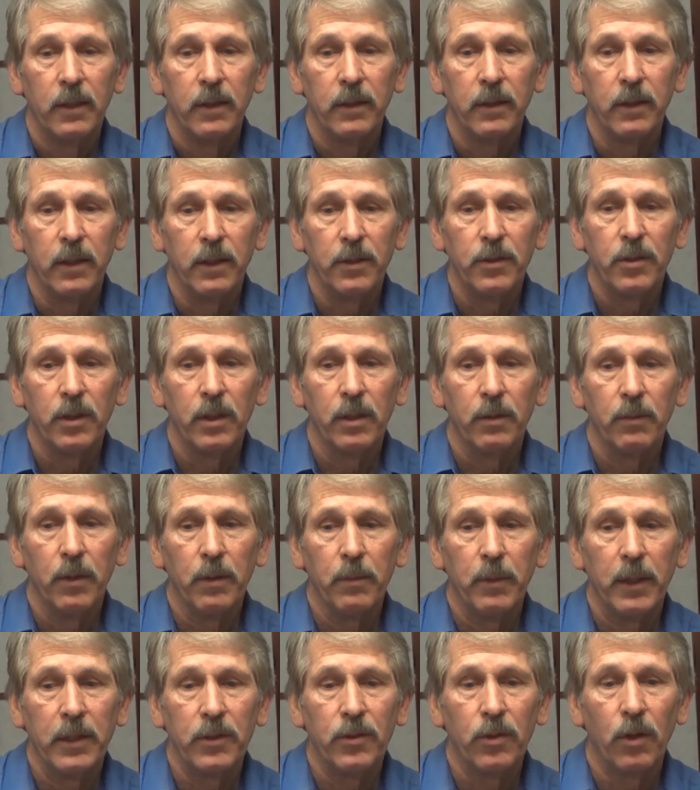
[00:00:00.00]
The incident
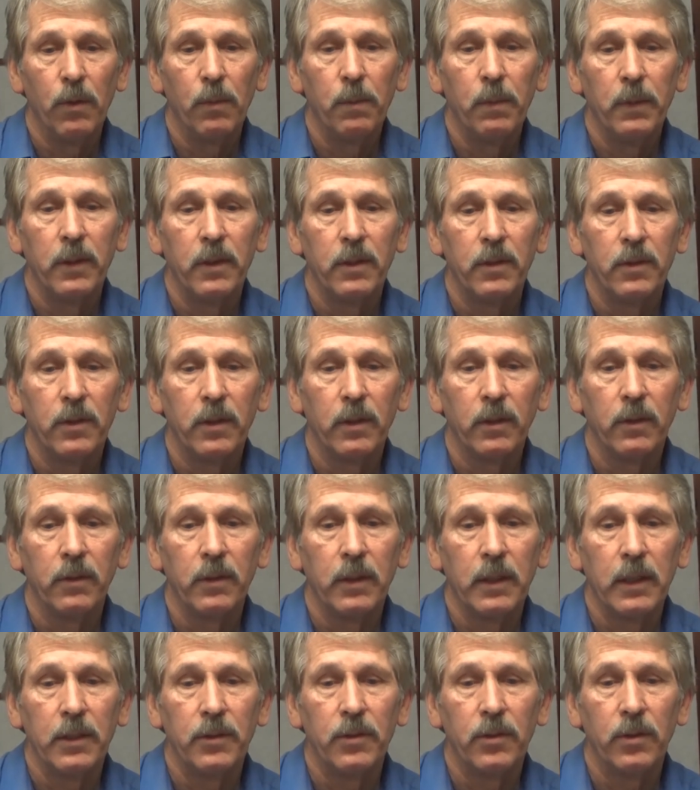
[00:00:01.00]
remains open until
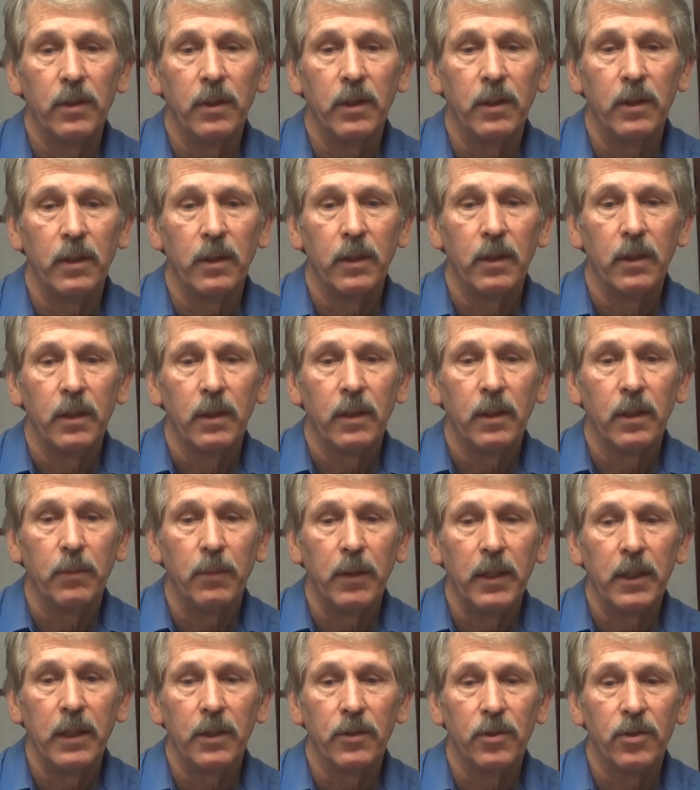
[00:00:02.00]
the incident
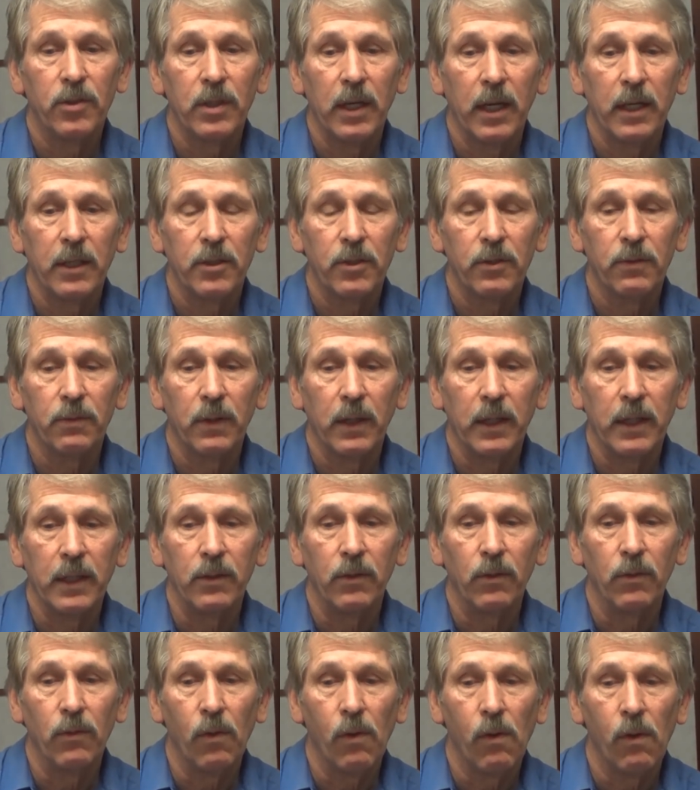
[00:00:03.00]
committee is satisfied
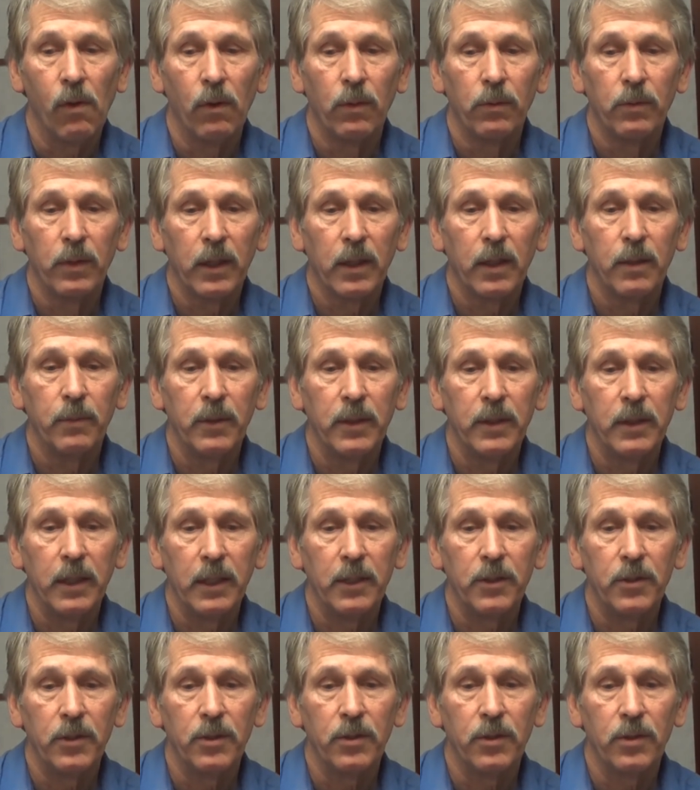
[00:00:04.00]
all
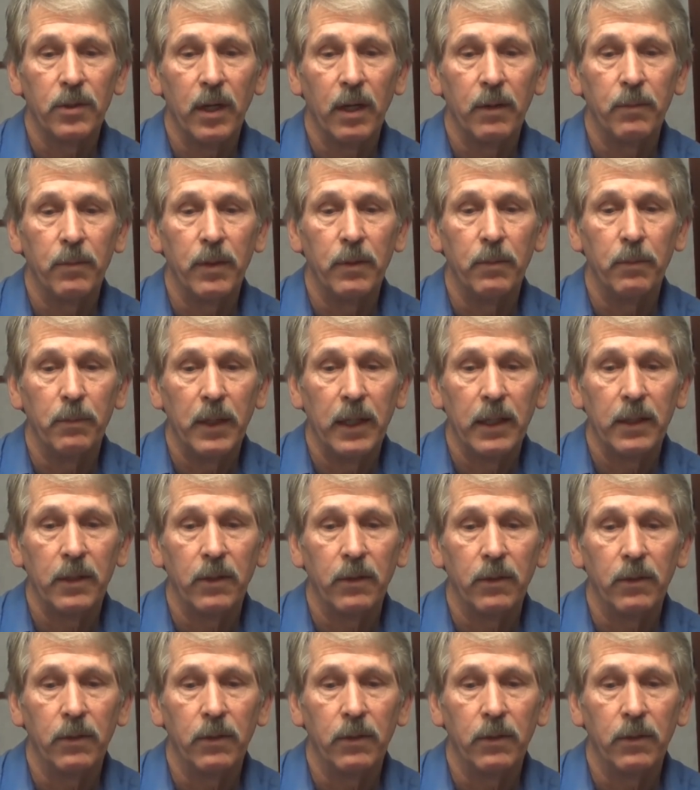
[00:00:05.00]
recommendations have been met